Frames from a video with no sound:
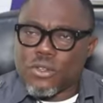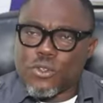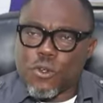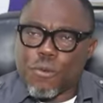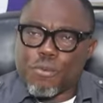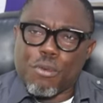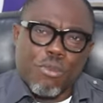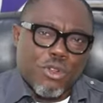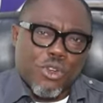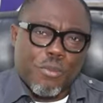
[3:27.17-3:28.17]
to
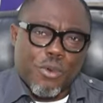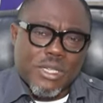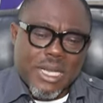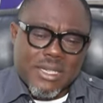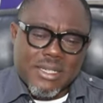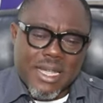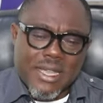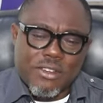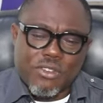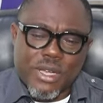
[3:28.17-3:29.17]
promote or protect the
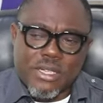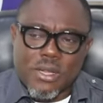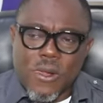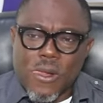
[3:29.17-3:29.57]
interests